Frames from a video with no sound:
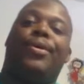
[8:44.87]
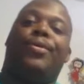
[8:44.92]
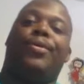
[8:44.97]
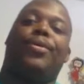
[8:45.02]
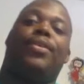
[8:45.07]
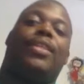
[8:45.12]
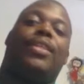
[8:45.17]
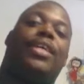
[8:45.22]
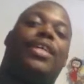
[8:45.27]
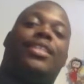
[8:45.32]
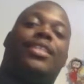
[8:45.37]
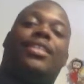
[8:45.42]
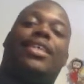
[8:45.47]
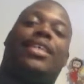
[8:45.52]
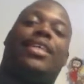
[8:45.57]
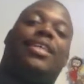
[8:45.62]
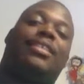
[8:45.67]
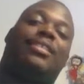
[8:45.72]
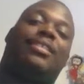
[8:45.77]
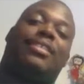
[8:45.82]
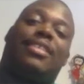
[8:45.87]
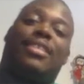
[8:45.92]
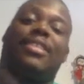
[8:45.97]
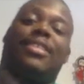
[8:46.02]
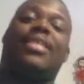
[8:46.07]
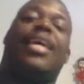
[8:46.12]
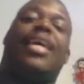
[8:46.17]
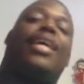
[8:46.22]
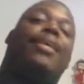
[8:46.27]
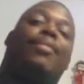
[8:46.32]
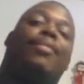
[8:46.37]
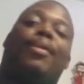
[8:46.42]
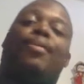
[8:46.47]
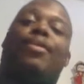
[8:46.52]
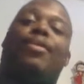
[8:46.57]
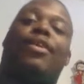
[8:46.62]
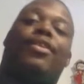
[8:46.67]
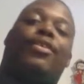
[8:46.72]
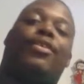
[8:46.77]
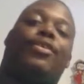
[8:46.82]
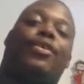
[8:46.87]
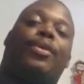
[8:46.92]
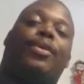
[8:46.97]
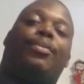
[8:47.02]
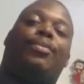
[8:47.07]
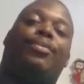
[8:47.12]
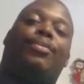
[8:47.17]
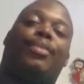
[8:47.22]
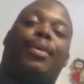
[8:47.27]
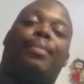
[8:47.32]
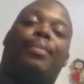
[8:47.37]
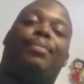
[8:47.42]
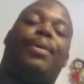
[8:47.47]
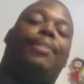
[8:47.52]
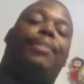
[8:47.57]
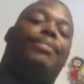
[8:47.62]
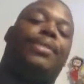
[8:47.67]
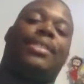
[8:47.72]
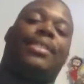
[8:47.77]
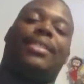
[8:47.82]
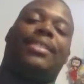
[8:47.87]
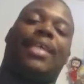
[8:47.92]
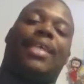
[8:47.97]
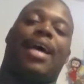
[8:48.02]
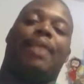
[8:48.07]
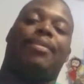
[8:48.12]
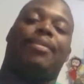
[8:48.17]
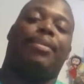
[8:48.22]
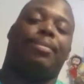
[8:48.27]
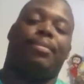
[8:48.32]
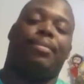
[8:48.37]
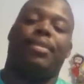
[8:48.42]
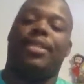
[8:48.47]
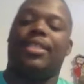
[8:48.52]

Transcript: Well, this is the second member of the group, Pimp C's album.